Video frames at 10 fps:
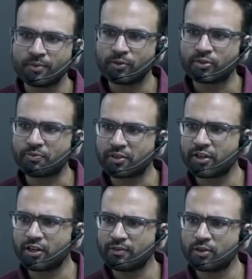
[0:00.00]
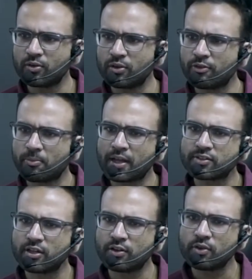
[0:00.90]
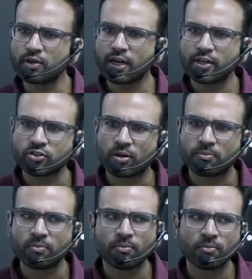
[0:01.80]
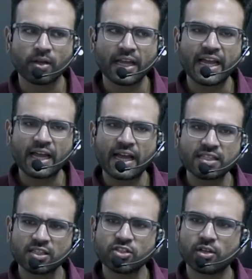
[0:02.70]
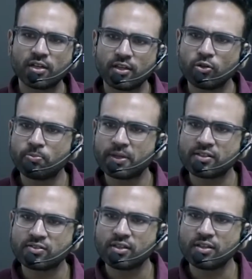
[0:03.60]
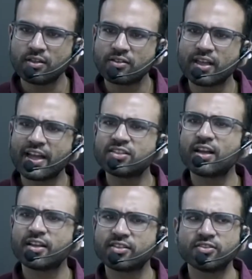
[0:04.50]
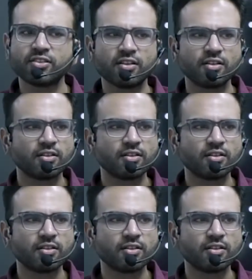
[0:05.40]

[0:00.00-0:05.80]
You sit for the interview. If you pass the interview, you'll get a job. Essentially, UPSC is a HR agency.